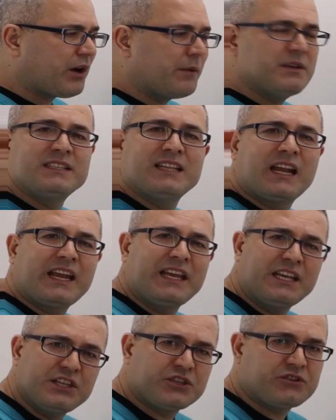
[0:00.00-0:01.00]
prime is not a
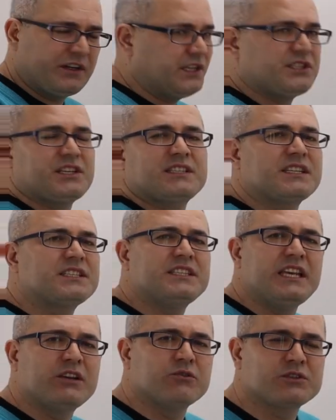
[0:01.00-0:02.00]
history, it's just a
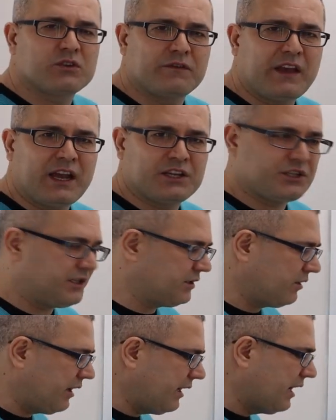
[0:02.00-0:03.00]
sequence of actions,
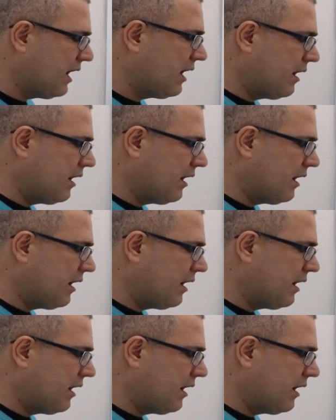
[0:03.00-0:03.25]
all right?